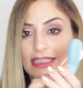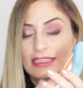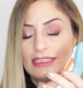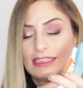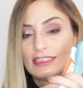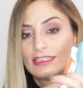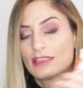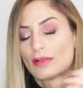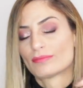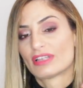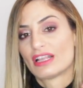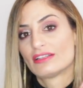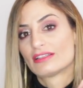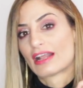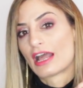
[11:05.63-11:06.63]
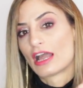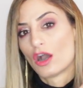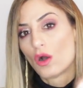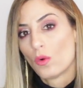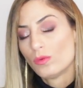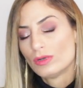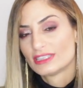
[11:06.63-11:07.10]
This is something that
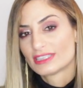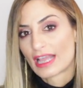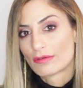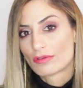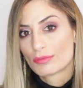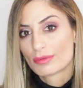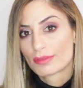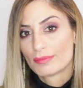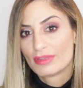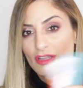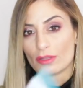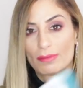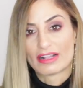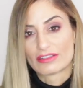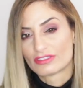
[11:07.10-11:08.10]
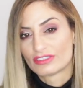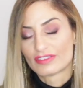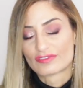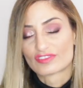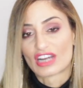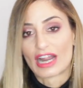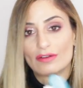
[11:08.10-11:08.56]
I always carry with me, no matter if
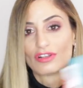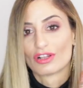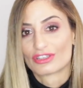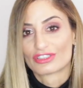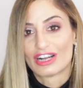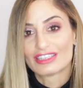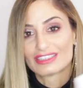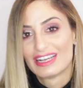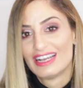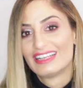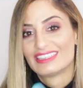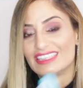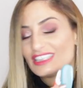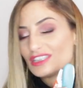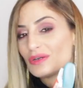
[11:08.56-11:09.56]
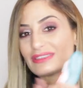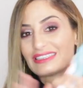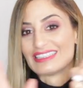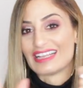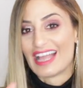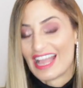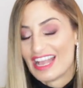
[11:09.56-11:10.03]
I've traveled or not. This
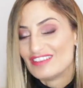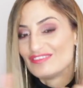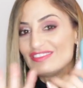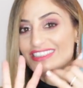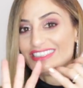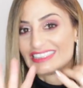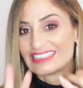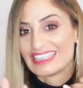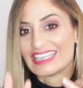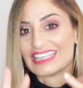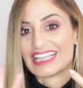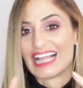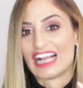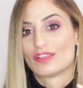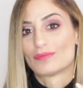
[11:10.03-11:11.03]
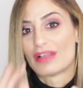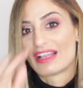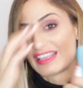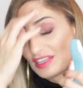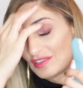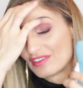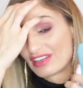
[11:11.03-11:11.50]
goes in every single
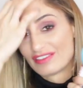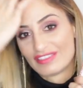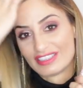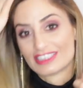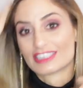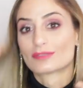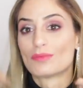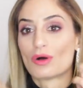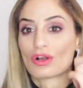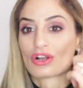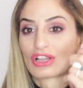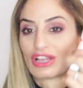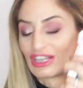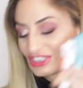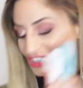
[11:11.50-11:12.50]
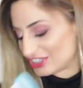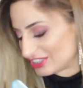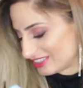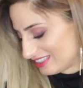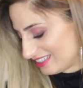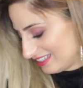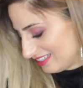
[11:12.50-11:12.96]
handbag, even if it's a small clutch.